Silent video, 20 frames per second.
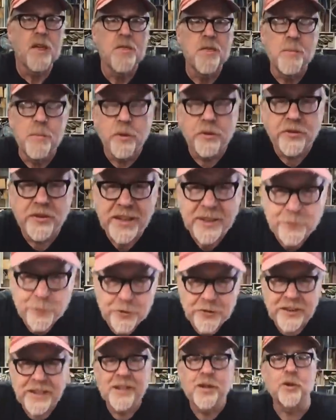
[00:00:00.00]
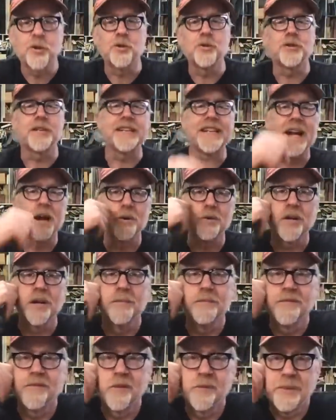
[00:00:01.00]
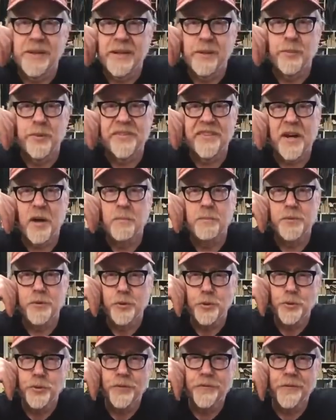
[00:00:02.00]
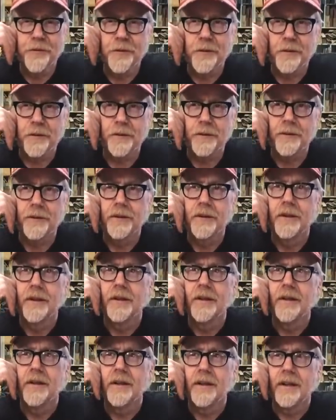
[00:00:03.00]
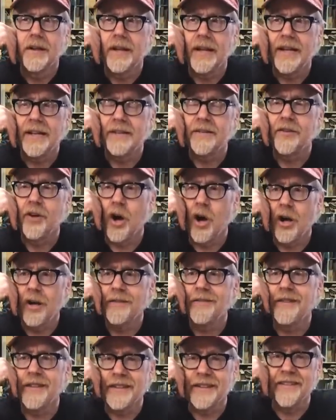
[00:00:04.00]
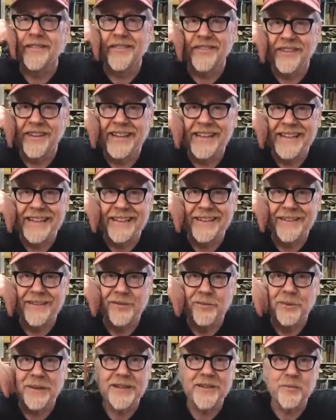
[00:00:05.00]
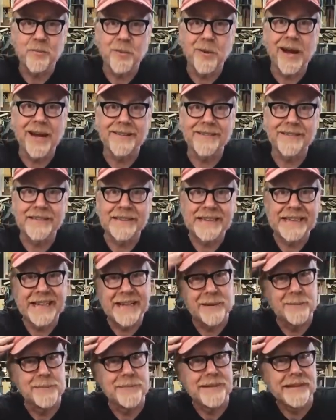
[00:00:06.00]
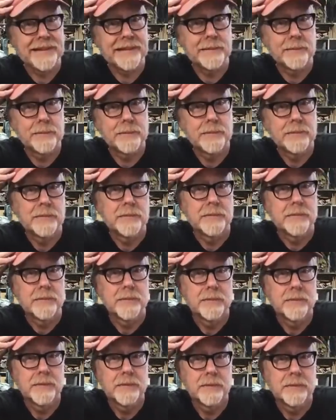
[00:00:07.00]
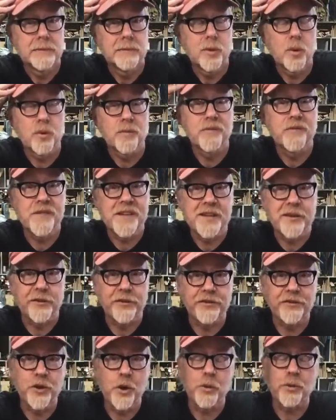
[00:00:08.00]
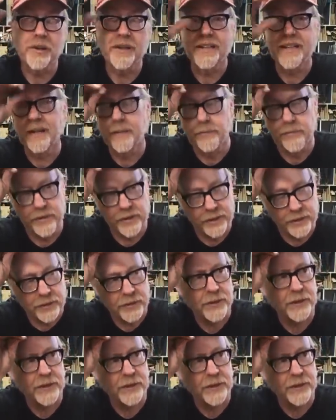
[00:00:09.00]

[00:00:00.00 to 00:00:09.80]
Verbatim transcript: the most interesting early outcome for me was how beautiful and haunting a city is when it's practically empty or feels totally empty.